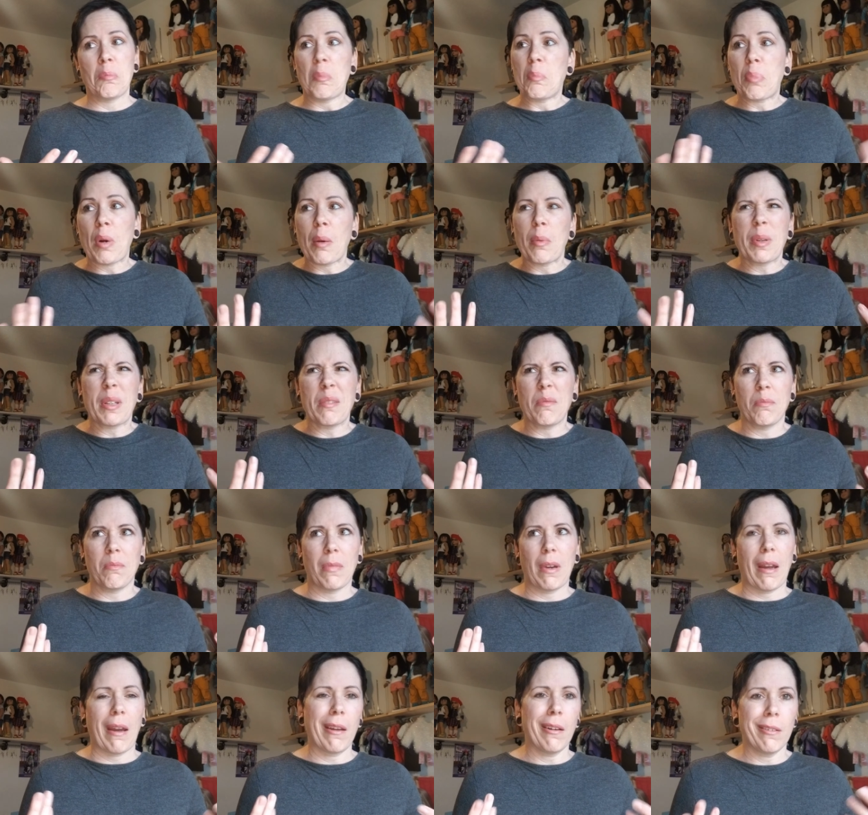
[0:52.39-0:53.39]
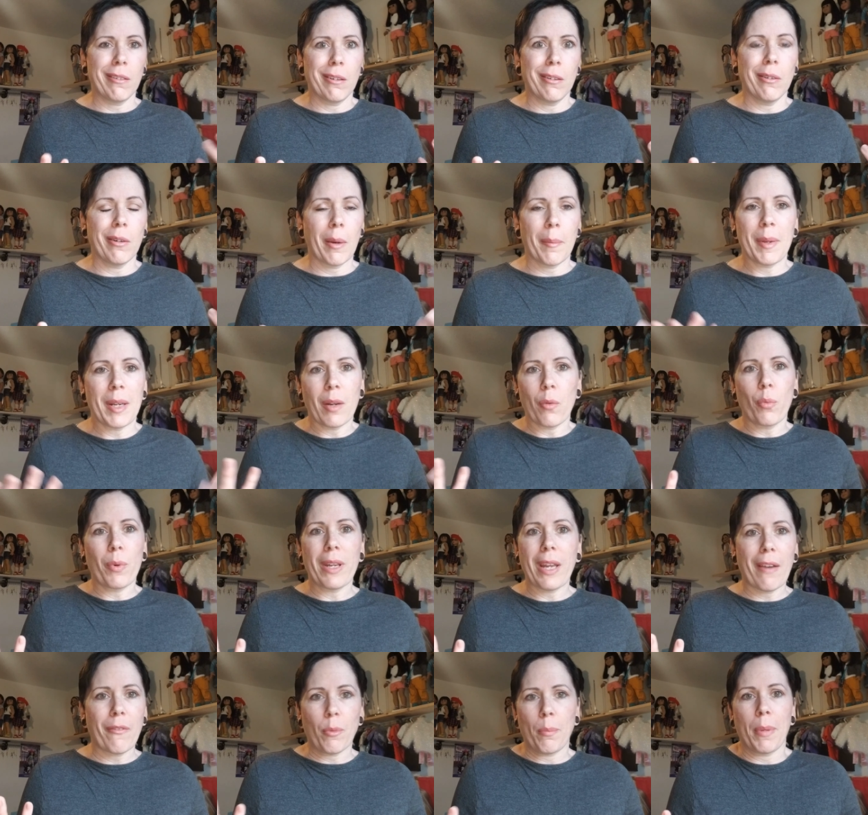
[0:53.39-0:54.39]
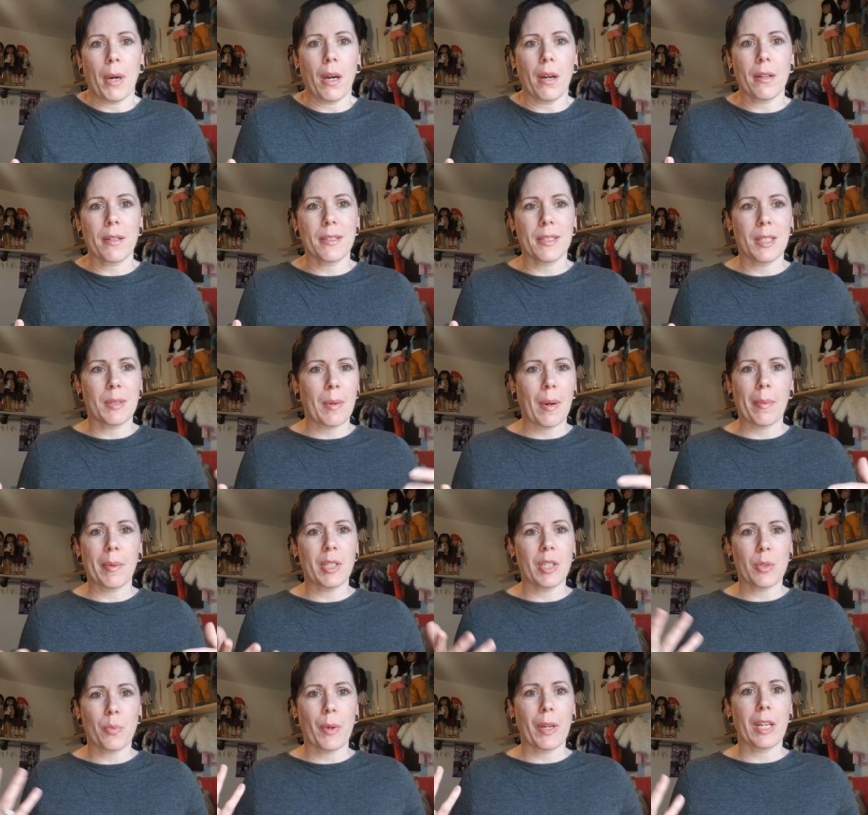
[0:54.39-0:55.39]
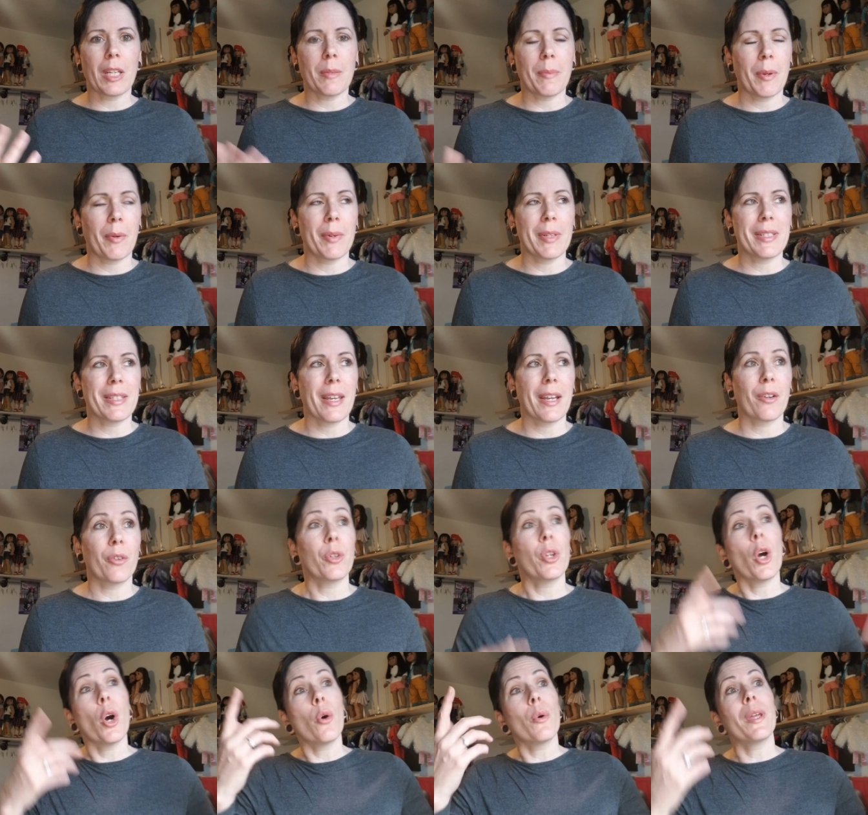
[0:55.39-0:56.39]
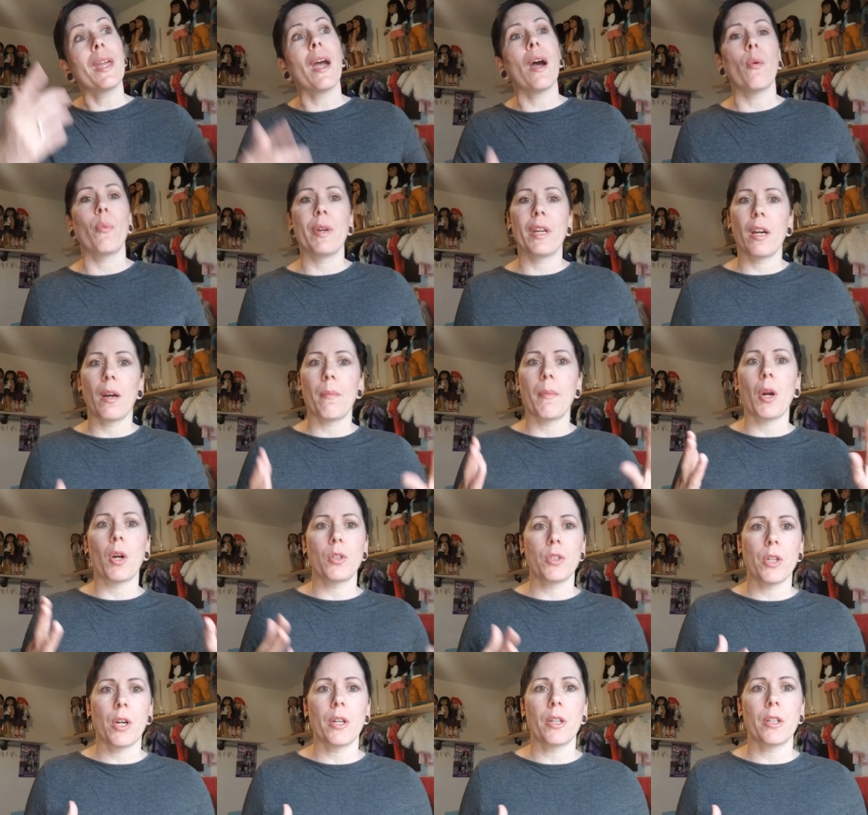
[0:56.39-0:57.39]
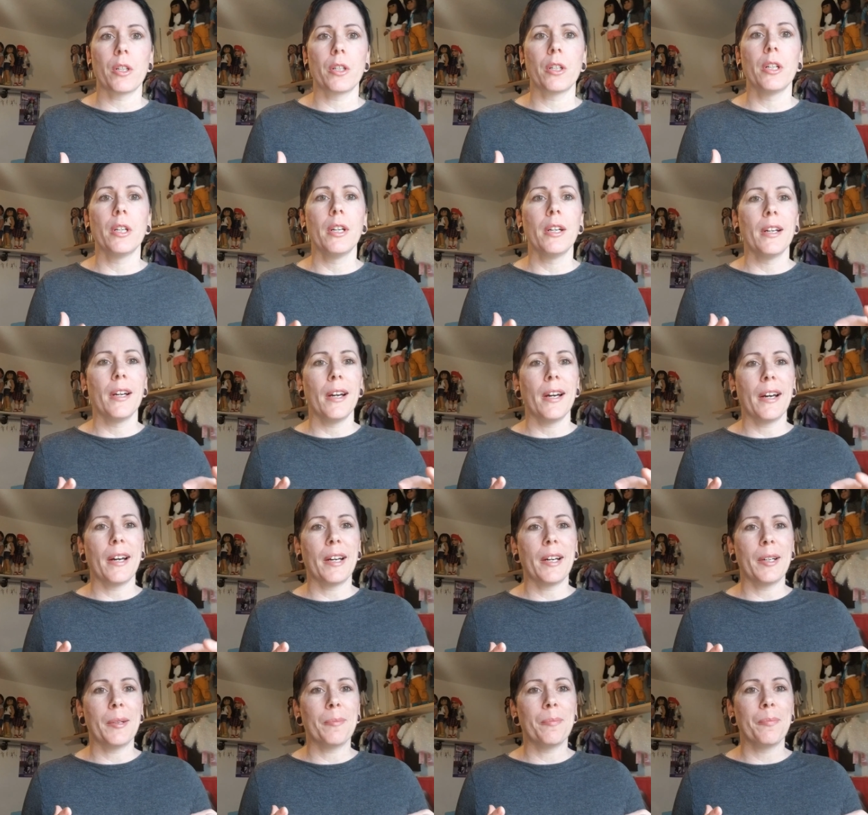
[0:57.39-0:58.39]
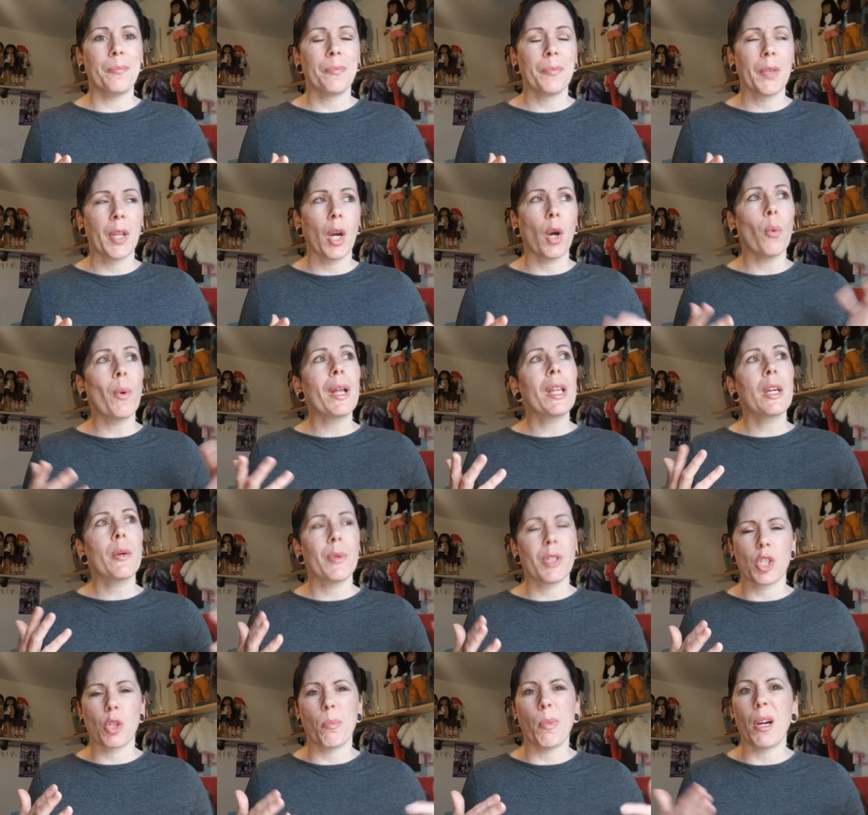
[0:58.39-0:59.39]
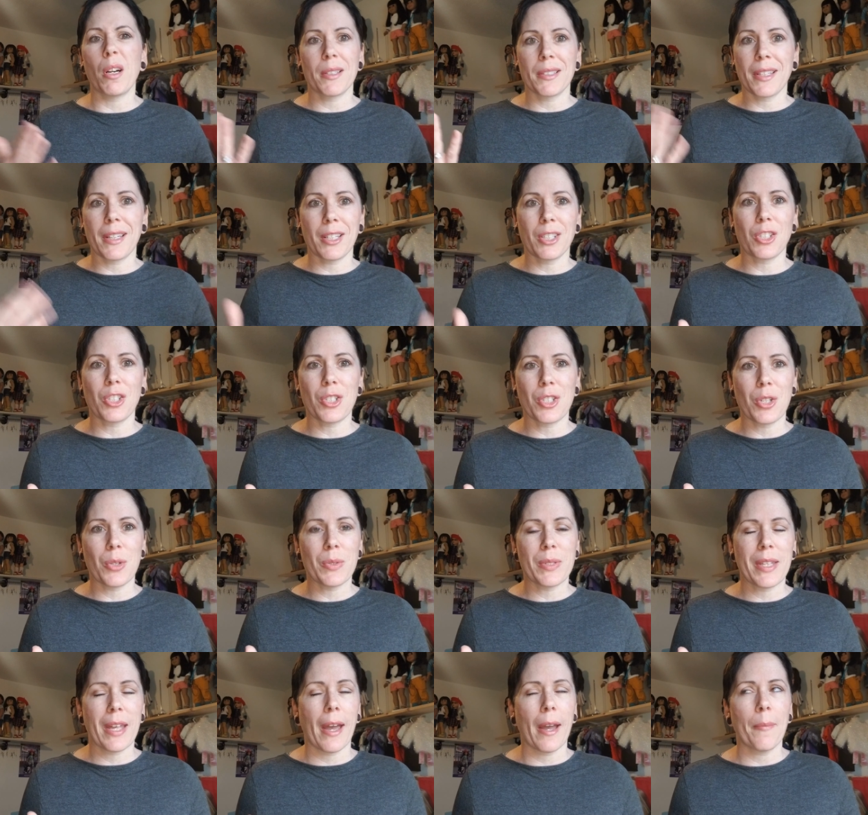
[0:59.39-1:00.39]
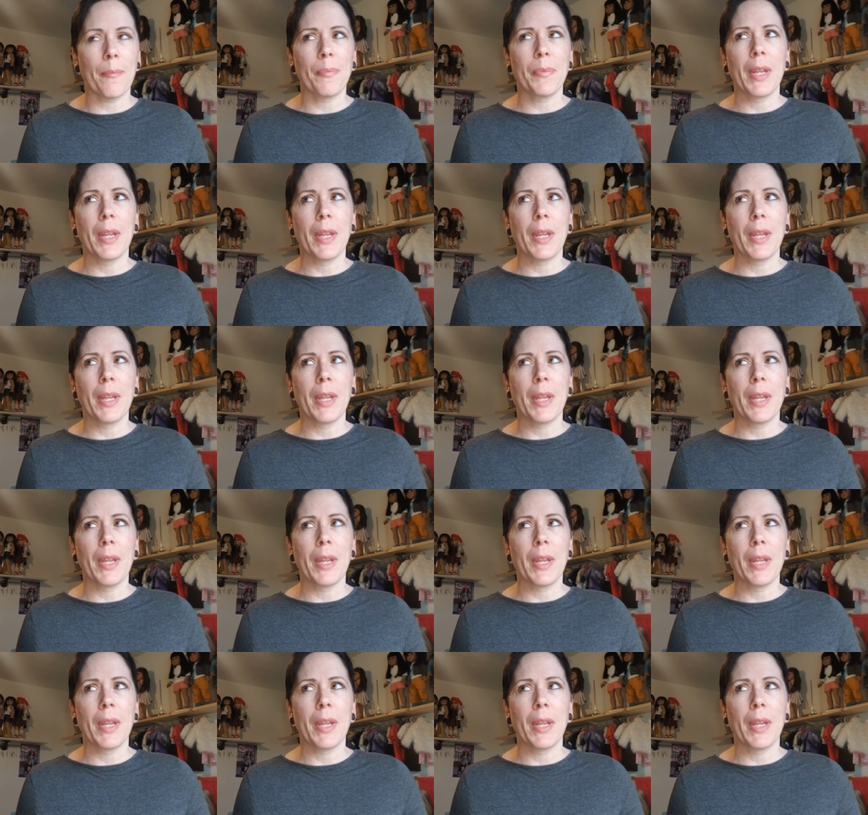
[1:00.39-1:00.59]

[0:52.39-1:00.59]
Probably, I don't know. I mean, we have a box that's probably just waiting to be recycled. Oh, yeah, we got our daughter um, a Welly Wisher box. I can just use that.